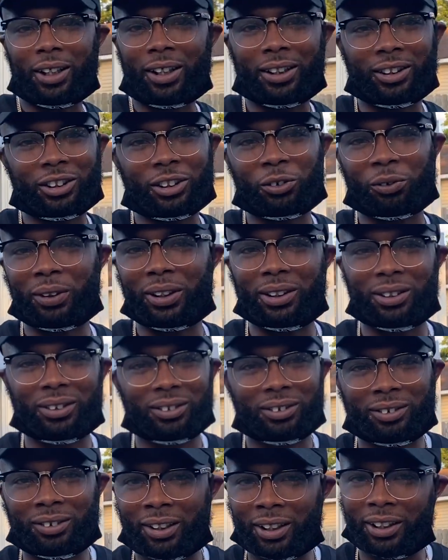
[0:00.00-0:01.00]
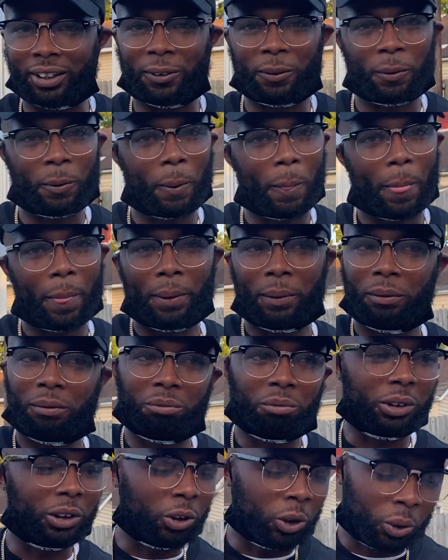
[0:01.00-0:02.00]
Like, straight, like,
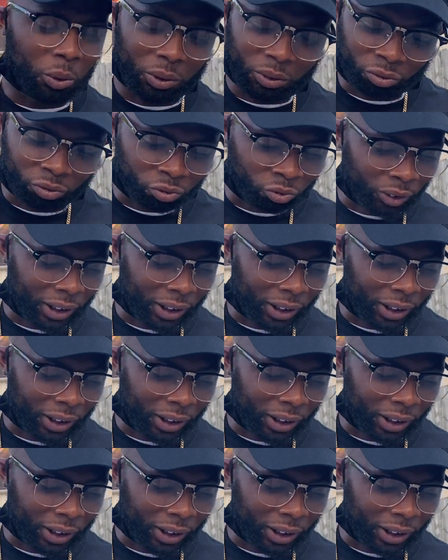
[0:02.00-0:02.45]
we going